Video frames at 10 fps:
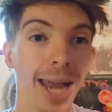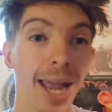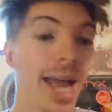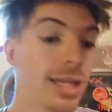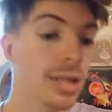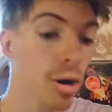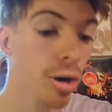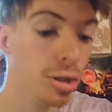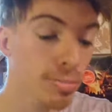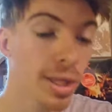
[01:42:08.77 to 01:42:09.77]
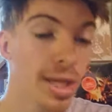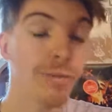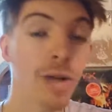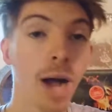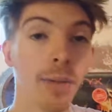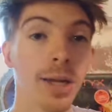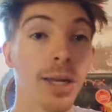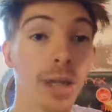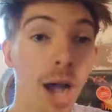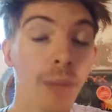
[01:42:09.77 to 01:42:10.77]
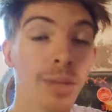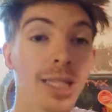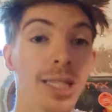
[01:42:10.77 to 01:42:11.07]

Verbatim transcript: and there are plenty of com- eh, communist